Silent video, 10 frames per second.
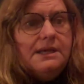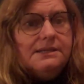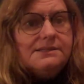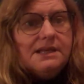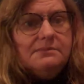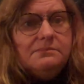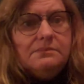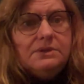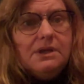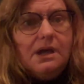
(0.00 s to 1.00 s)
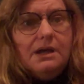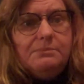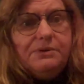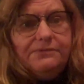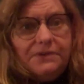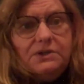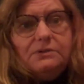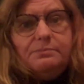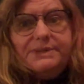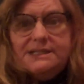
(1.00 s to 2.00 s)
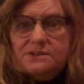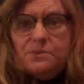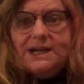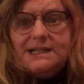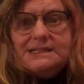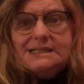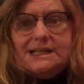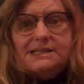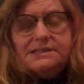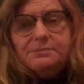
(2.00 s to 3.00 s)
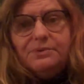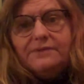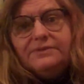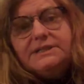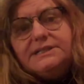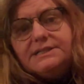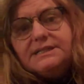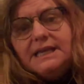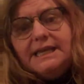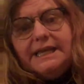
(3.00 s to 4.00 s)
Some prefer beeswax as a preference,